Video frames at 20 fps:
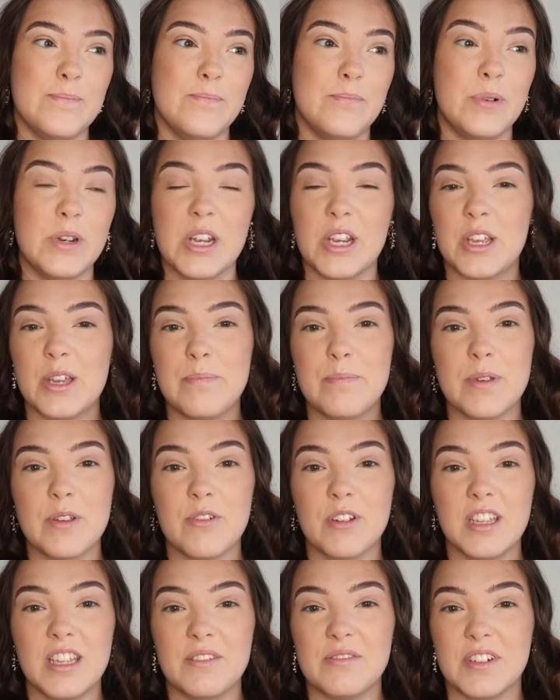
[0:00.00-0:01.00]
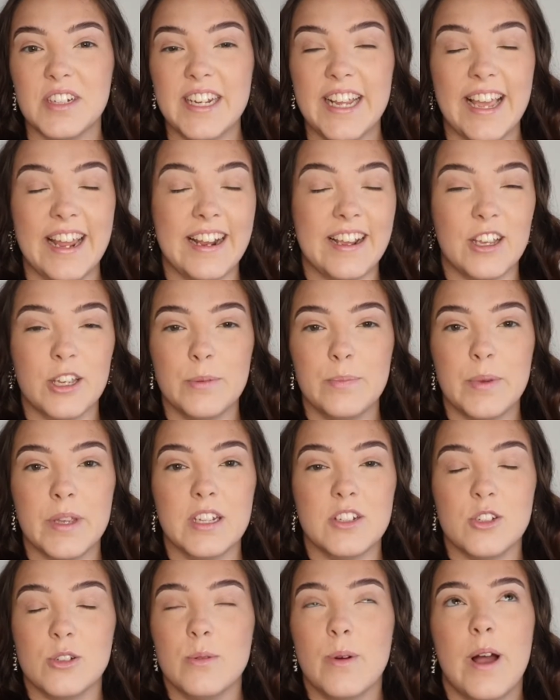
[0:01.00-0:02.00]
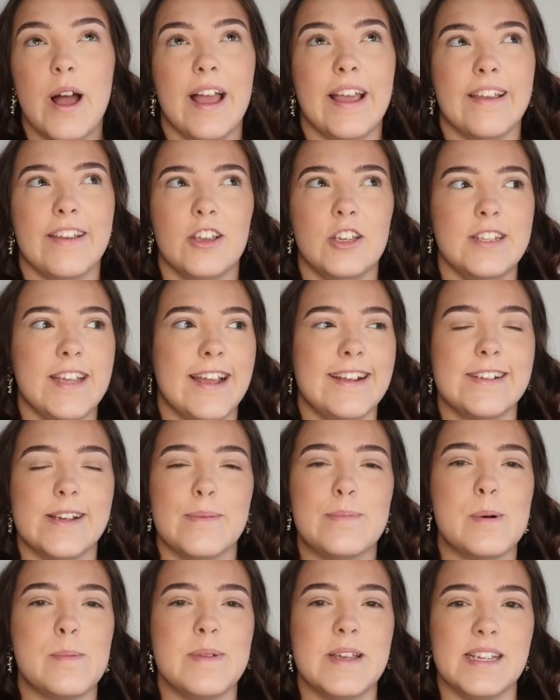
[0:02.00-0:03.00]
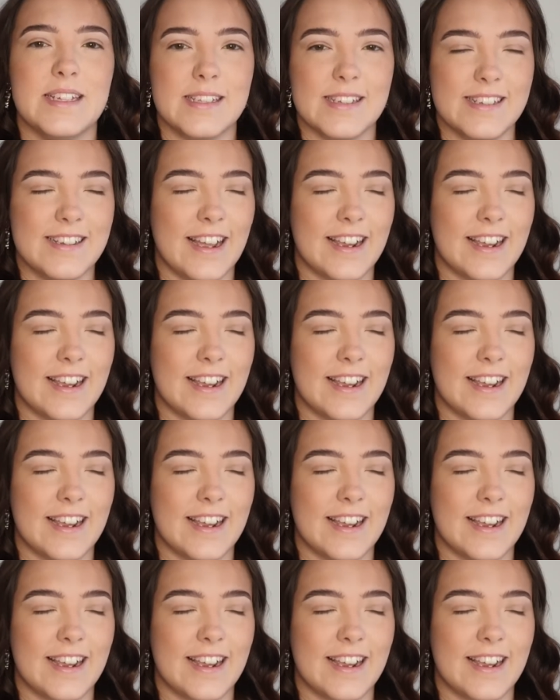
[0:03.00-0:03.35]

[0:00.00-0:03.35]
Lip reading: but it could be really funny and it could be, do you know what, could end up amazing.